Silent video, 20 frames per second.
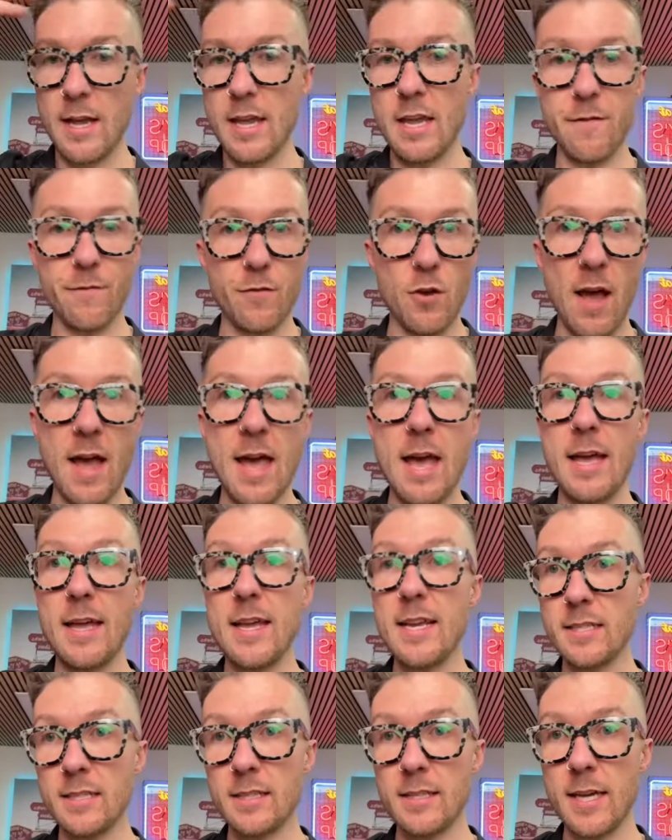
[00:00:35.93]
If your hair
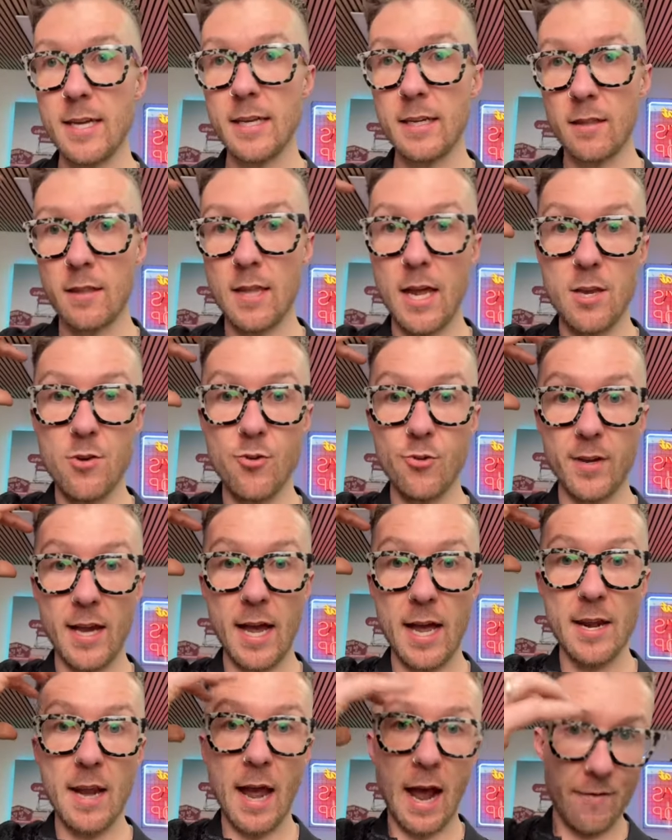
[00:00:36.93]
is thick, then you
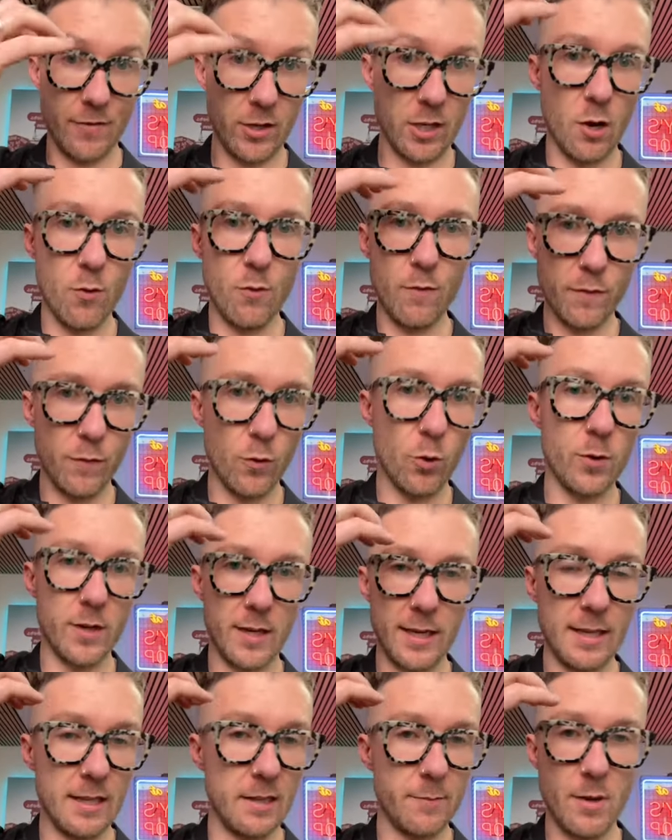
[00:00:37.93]
can have it going forward
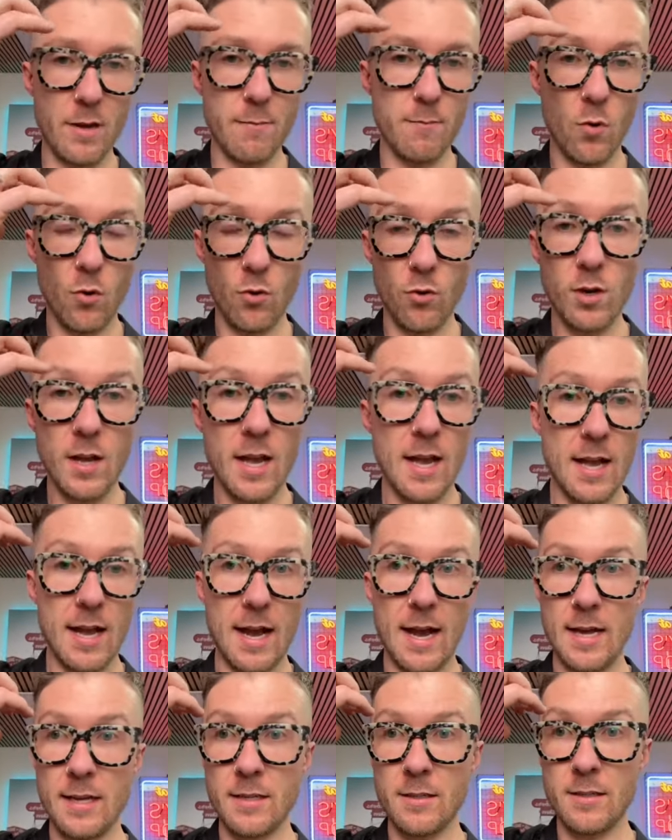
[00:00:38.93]
a little bit more
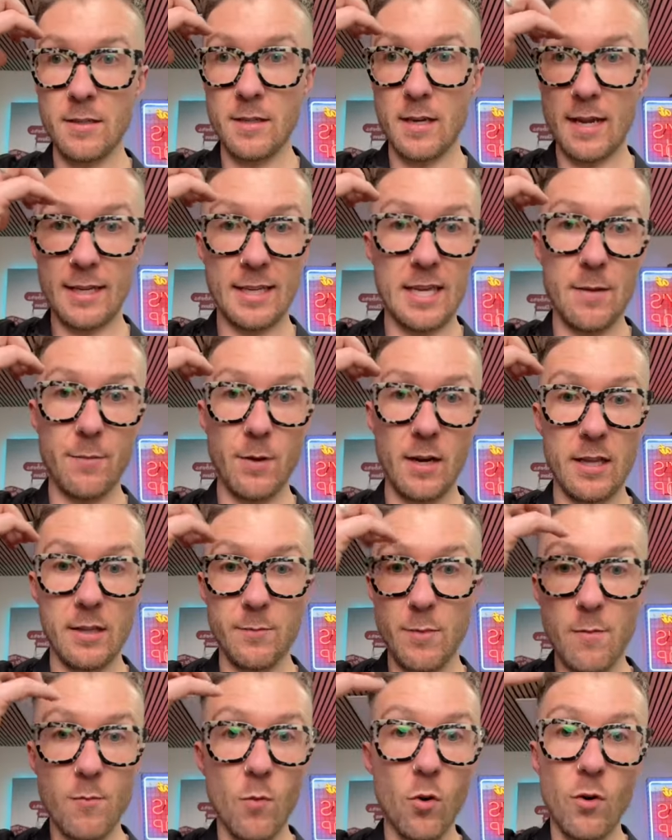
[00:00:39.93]
and keep a little
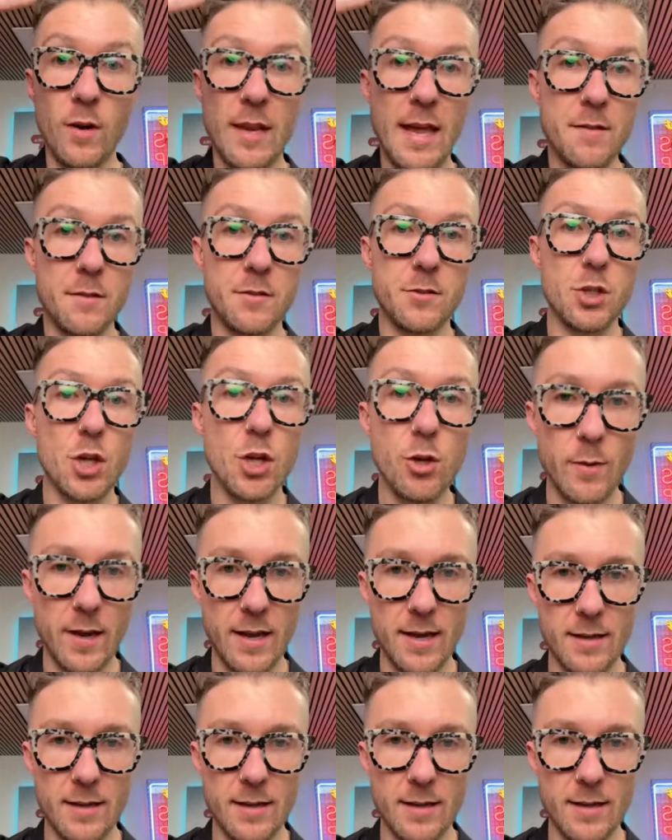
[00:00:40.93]
bit more length to it.